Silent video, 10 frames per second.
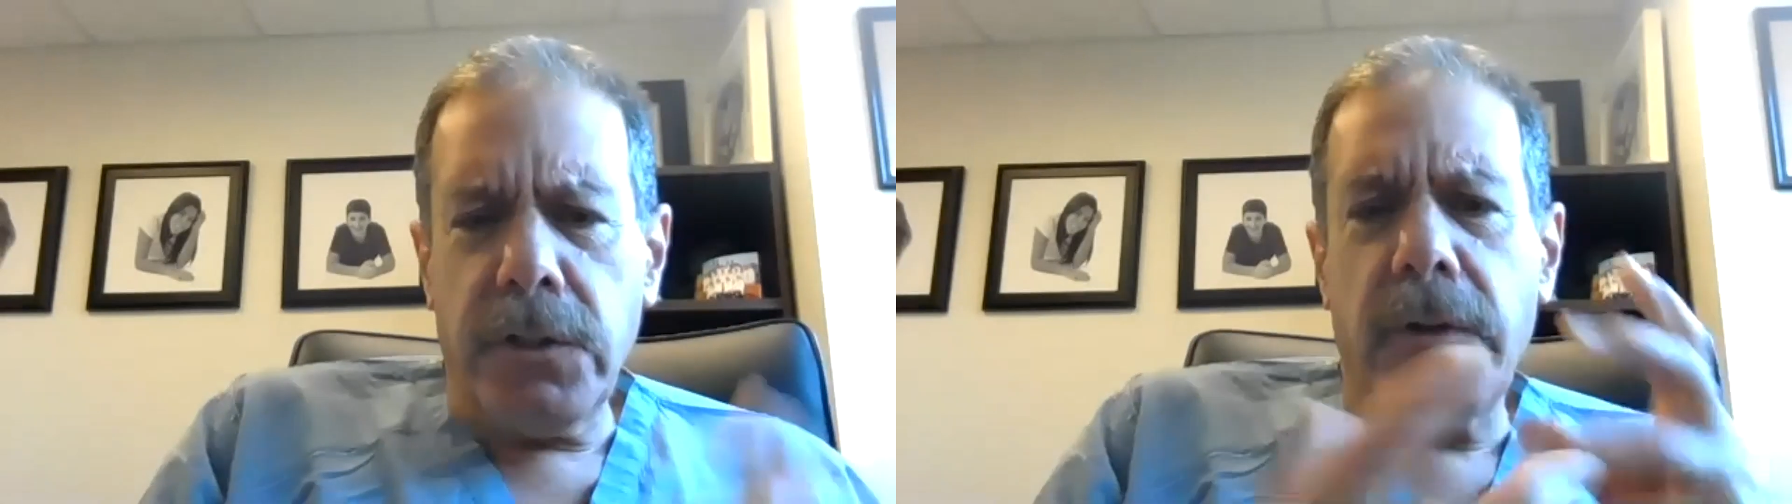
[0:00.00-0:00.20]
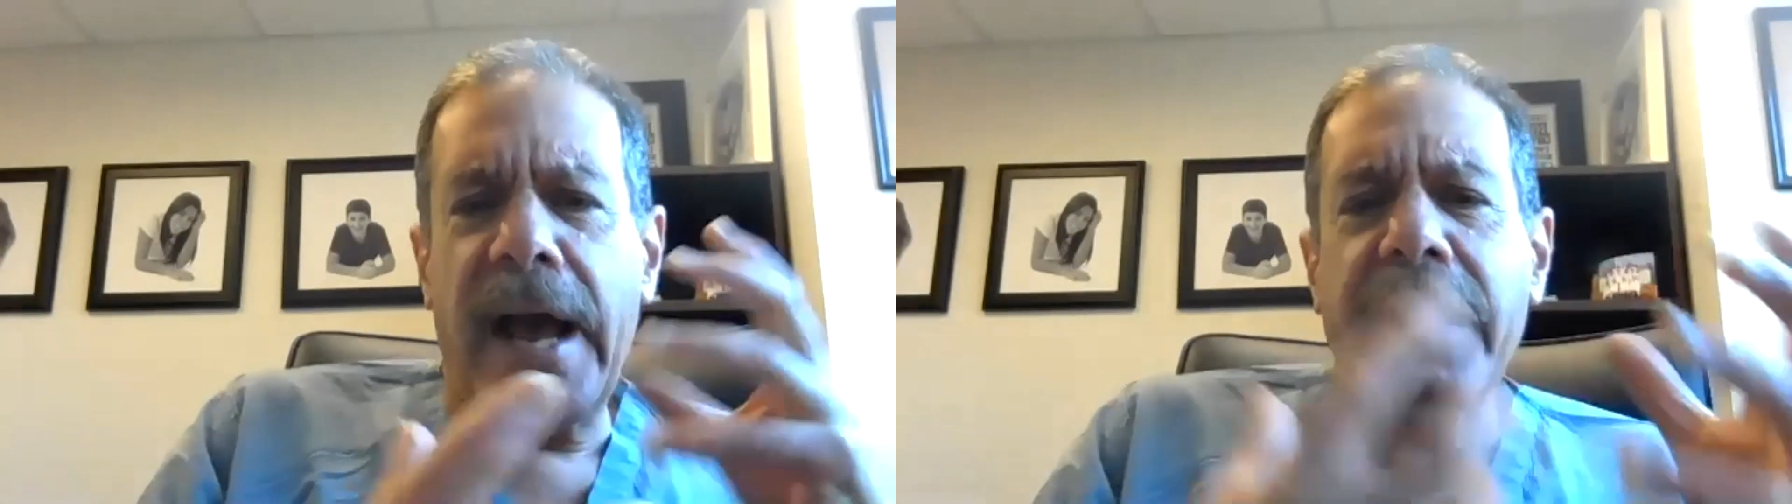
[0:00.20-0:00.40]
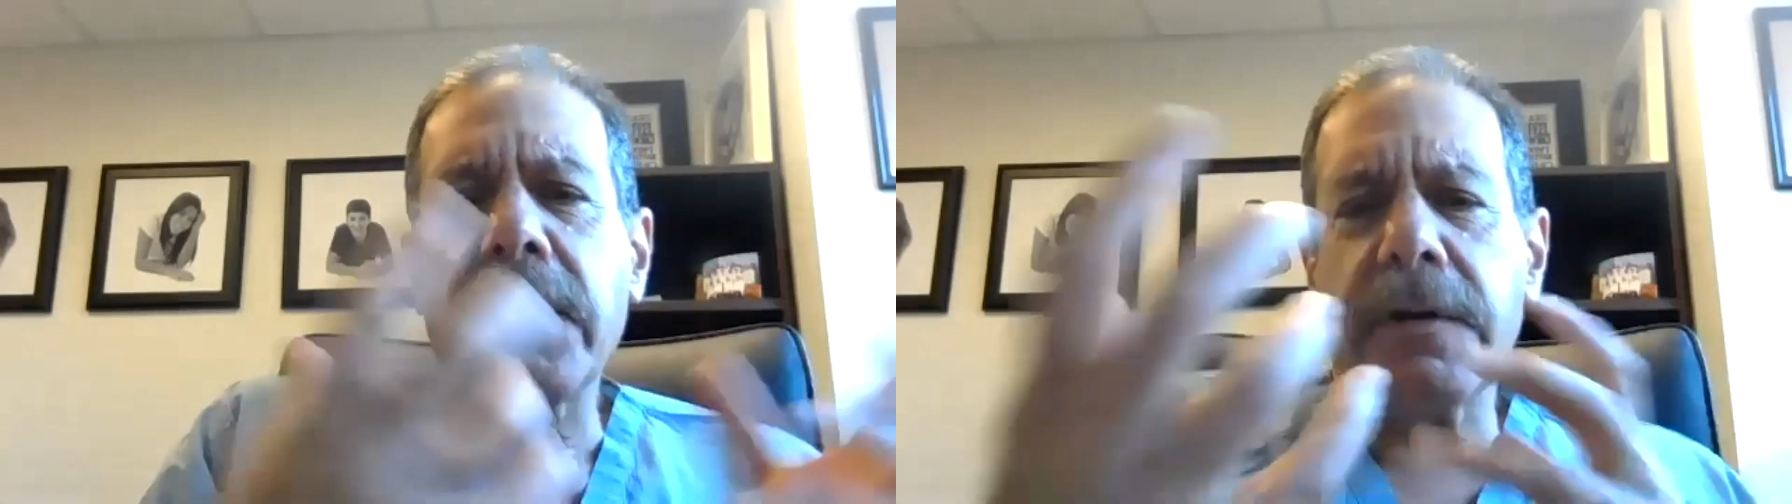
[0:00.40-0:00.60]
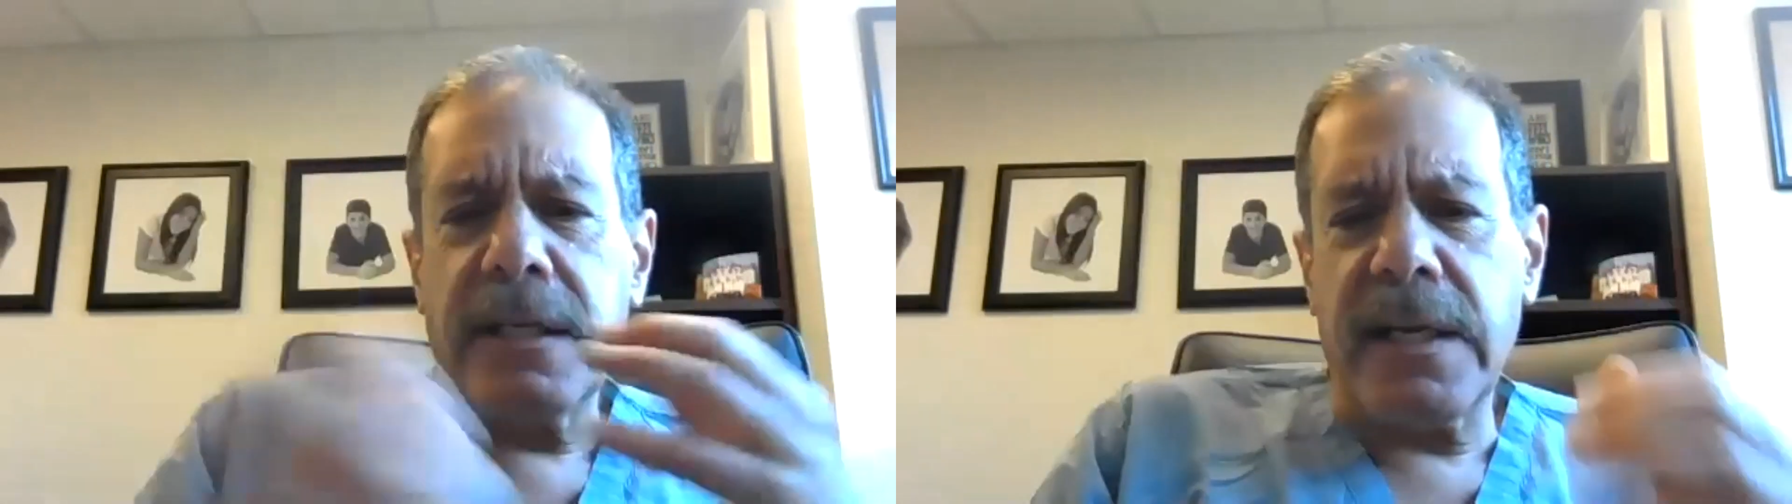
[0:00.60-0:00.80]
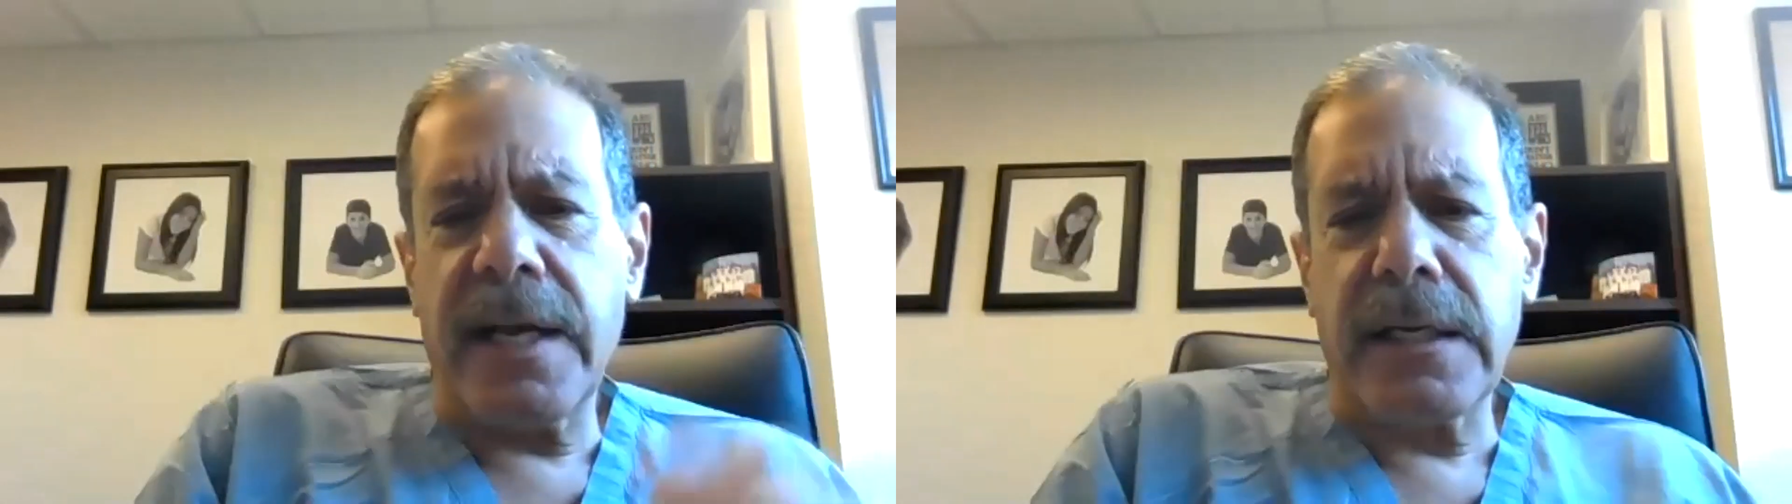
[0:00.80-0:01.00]
new
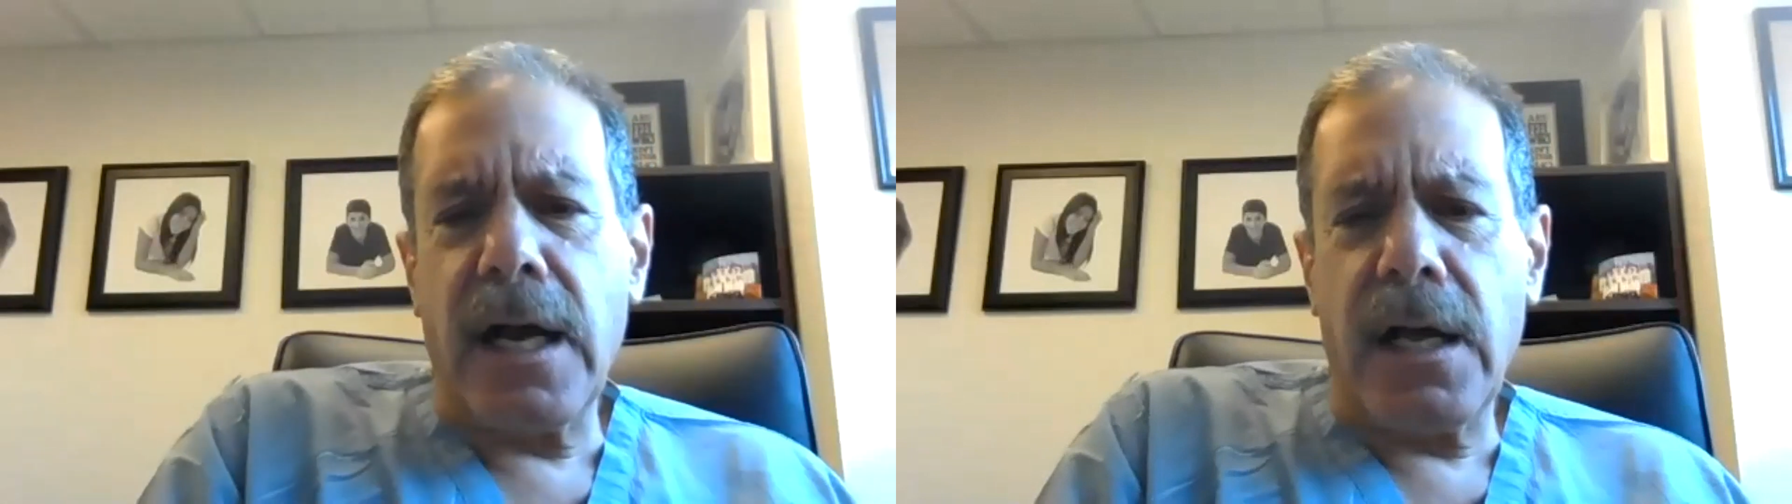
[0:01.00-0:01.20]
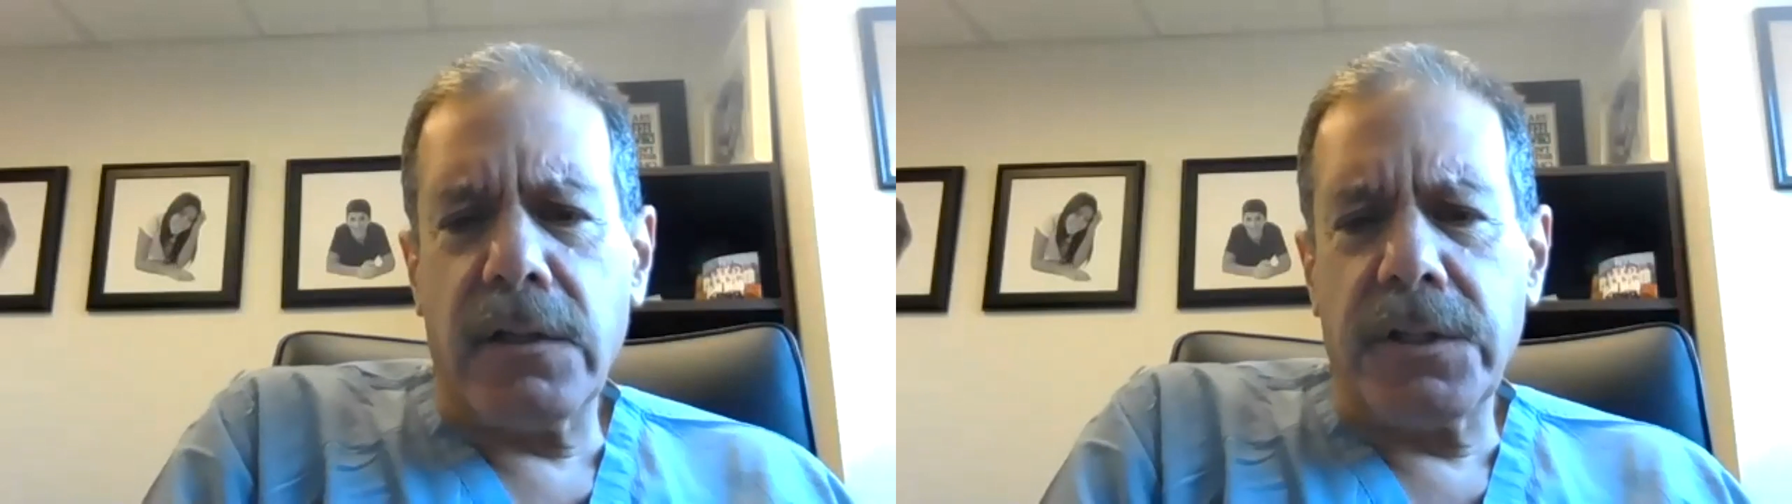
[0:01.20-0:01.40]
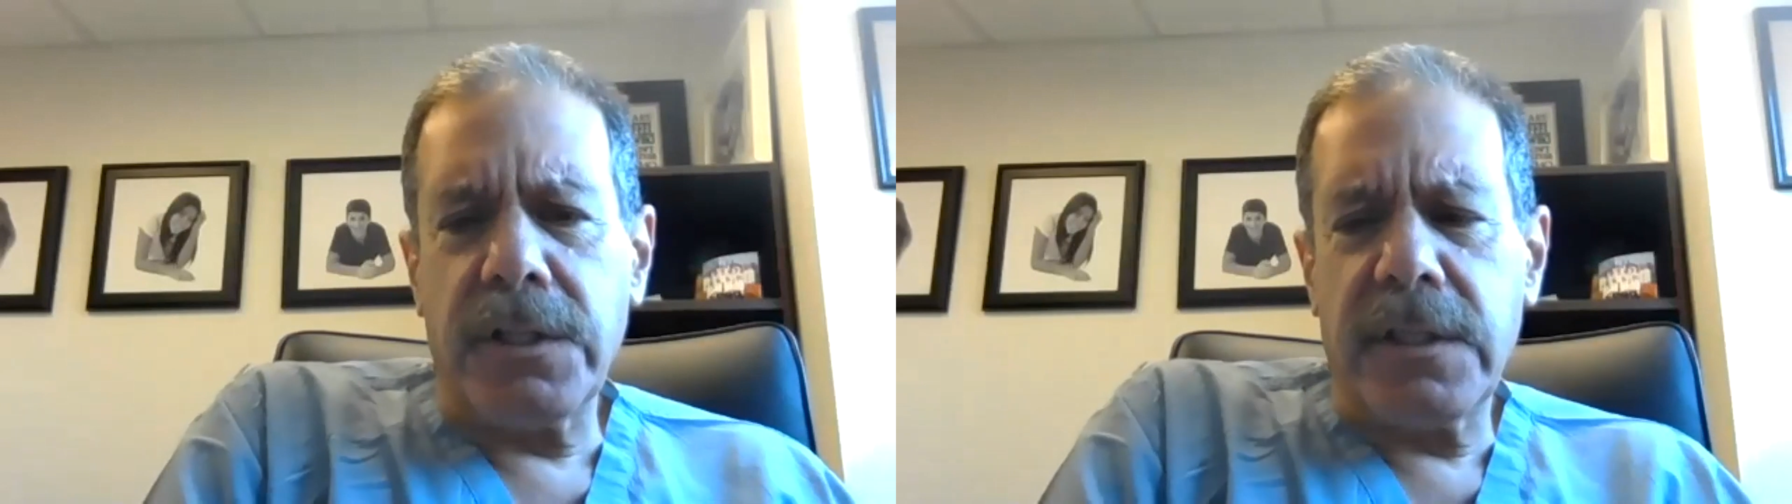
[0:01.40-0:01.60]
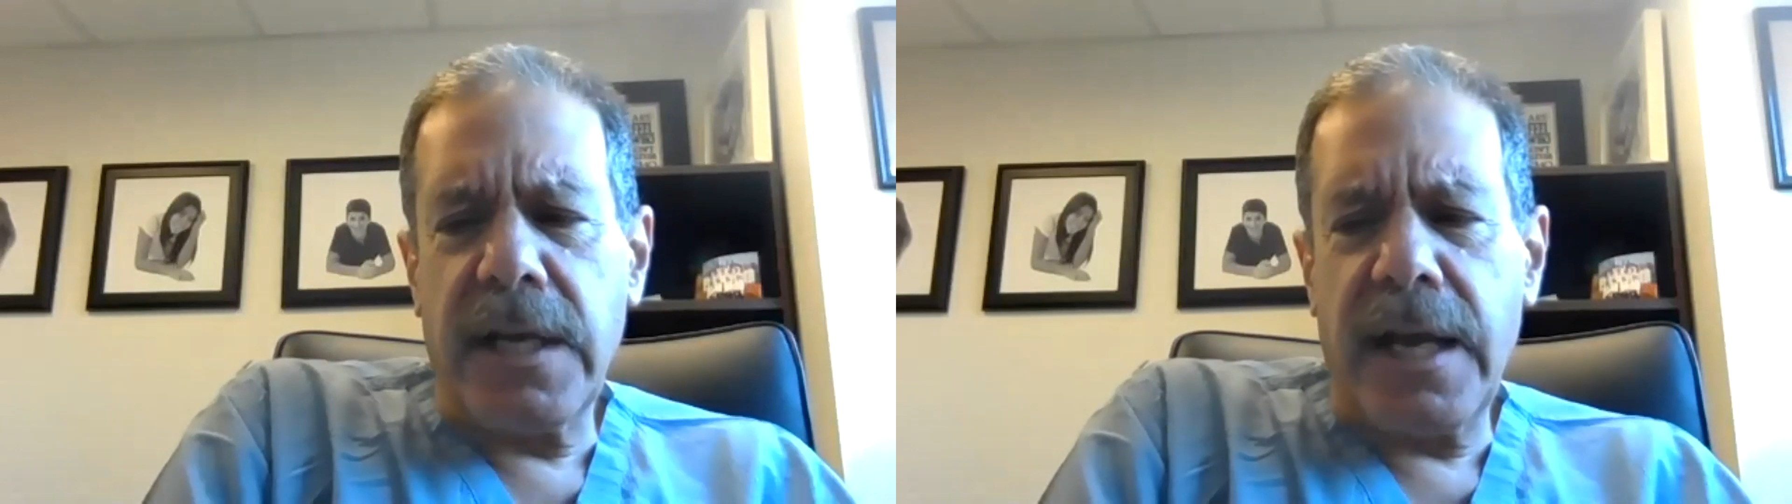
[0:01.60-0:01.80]
anchoring technologies